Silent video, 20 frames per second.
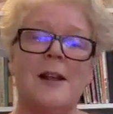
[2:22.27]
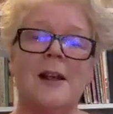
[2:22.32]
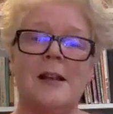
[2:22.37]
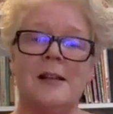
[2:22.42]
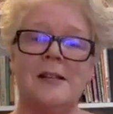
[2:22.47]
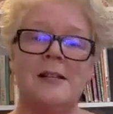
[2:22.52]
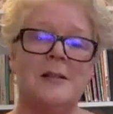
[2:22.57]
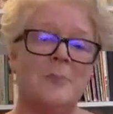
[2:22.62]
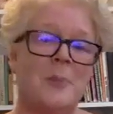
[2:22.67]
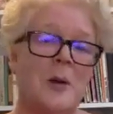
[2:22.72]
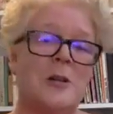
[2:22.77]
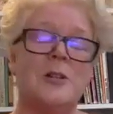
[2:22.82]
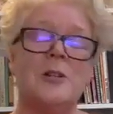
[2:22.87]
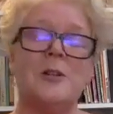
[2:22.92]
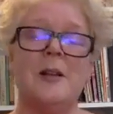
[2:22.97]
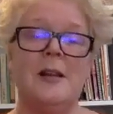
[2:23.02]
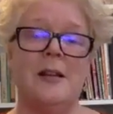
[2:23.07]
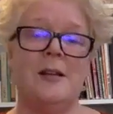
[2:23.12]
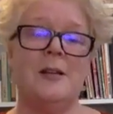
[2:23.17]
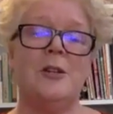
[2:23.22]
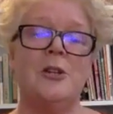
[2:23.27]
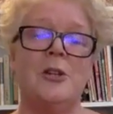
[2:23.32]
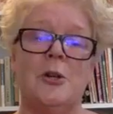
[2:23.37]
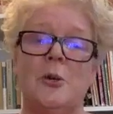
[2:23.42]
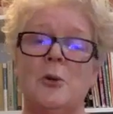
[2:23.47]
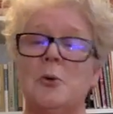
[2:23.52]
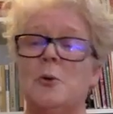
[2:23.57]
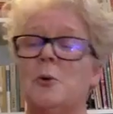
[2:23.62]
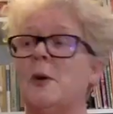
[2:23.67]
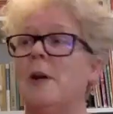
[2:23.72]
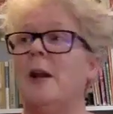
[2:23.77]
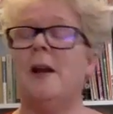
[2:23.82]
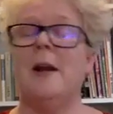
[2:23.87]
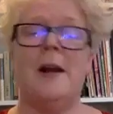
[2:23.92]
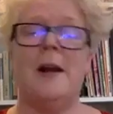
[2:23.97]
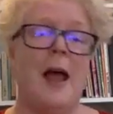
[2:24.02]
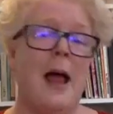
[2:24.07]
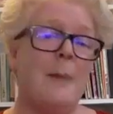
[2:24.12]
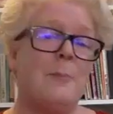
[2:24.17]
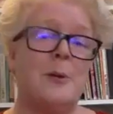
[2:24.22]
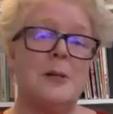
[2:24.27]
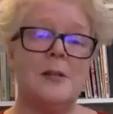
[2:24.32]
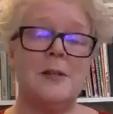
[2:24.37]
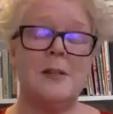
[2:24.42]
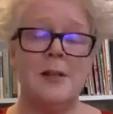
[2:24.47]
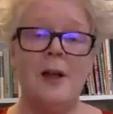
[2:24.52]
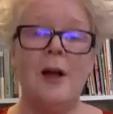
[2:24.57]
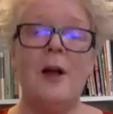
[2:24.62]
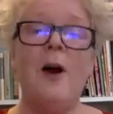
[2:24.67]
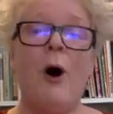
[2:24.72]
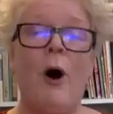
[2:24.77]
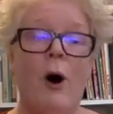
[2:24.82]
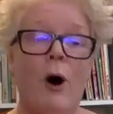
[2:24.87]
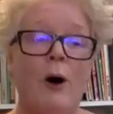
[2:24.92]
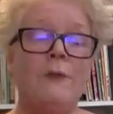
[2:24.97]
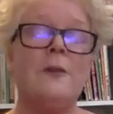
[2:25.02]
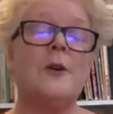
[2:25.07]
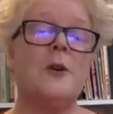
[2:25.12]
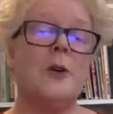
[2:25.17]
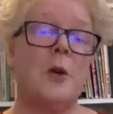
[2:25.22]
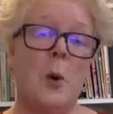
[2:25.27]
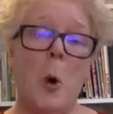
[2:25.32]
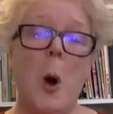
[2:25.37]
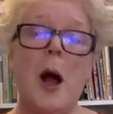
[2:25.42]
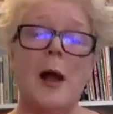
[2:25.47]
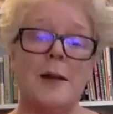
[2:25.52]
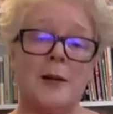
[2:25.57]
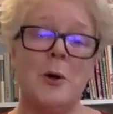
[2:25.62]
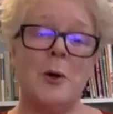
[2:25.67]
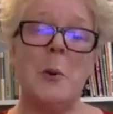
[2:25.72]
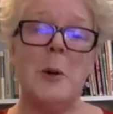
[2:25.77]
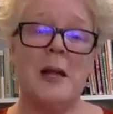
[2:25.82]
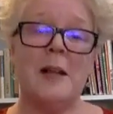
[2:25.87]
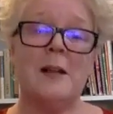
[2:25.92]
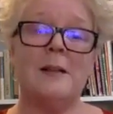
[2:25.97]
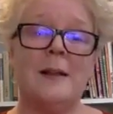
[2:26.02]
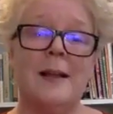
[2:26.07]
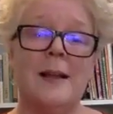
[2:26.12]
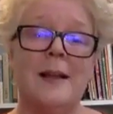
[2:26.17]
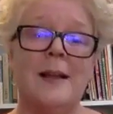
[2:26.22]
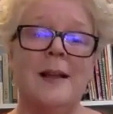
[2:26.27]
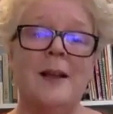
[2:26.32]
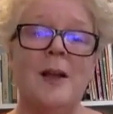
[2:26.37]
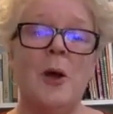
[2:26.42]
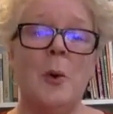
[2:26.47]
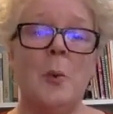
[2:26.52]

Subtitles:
especially in children, and it happens often quite quickly,